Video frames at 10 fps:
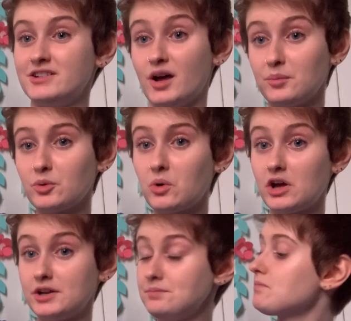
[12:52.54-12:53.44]
Number
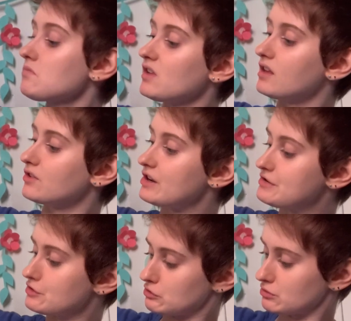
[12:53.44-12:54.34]
1,
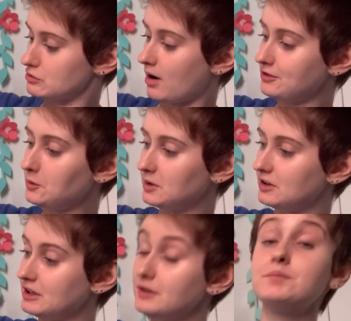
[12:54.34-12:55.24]
teacher's
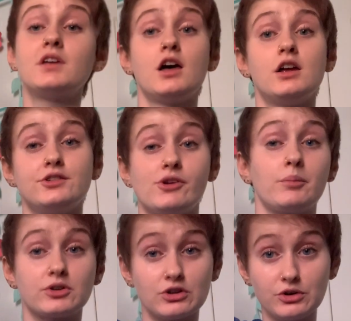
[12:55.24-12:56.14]
responsibility.
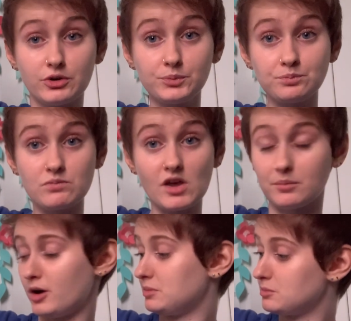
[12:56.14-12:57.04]
Number 2,
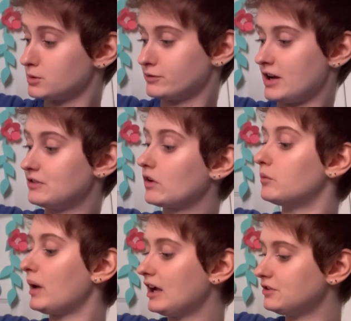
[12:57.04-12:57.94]
puppy provides
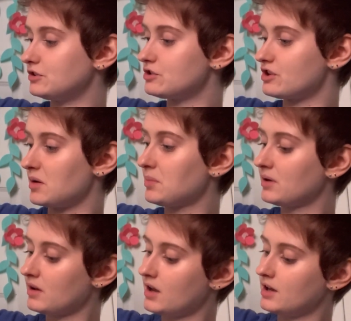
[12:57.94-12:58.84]
companionship.
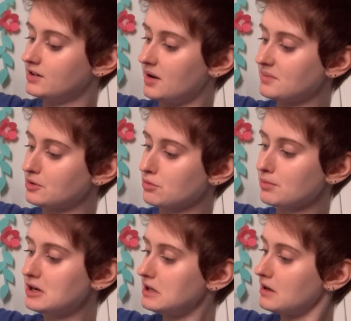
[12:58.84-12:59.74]
Number
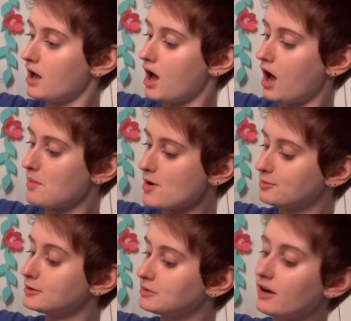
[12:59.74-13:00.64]
3, a
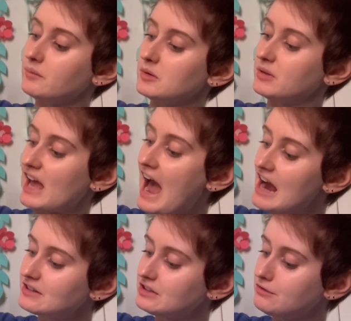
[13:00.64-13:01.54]
puppy would help me be
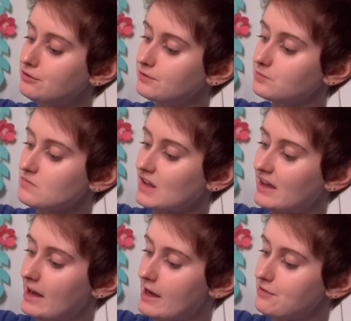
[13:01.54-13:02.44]
active.
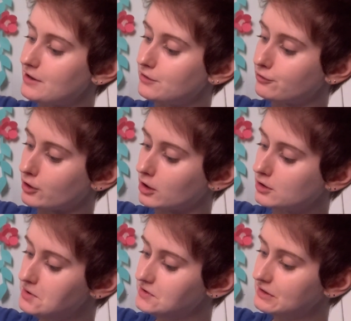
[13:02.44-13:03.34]
And then for our
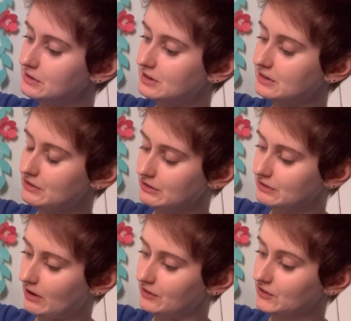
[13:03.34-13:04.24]
closing sentence, it
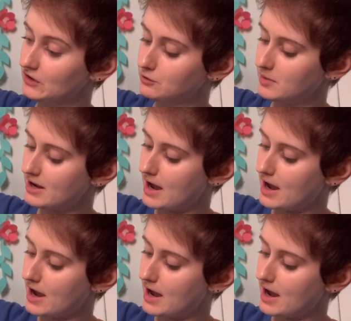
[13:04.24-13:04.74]
says, if my